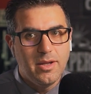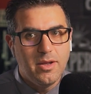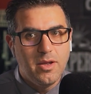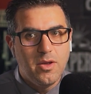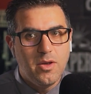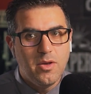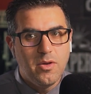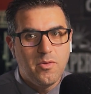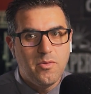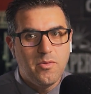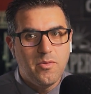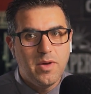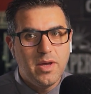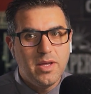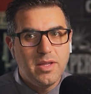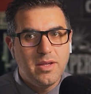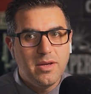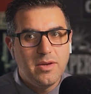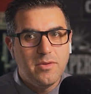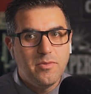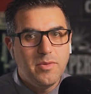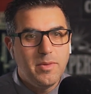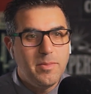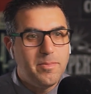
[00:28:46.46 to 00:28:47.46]

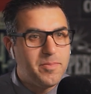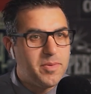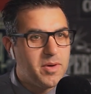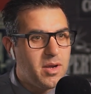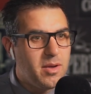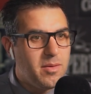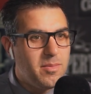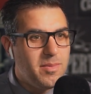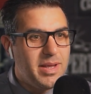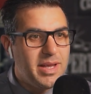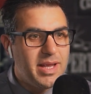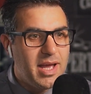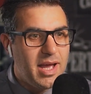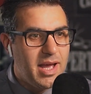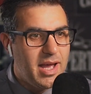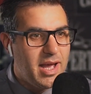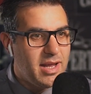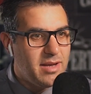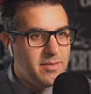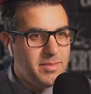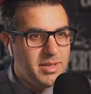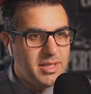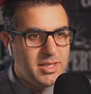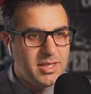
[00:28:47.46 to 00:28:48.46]
whether we probably get
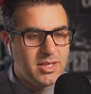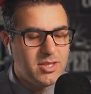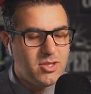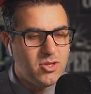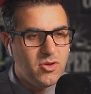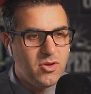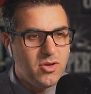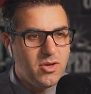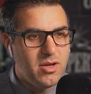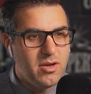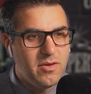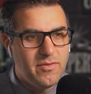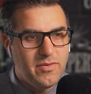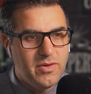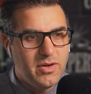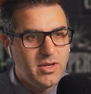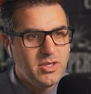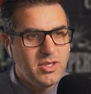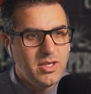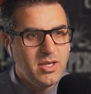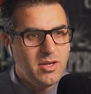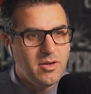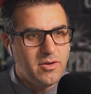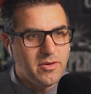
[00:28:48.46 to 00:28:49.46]
admitted to a
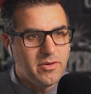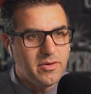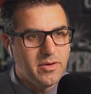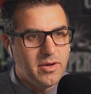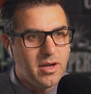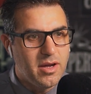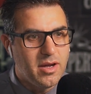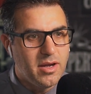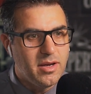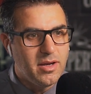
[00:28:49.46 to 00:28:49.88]
university or not.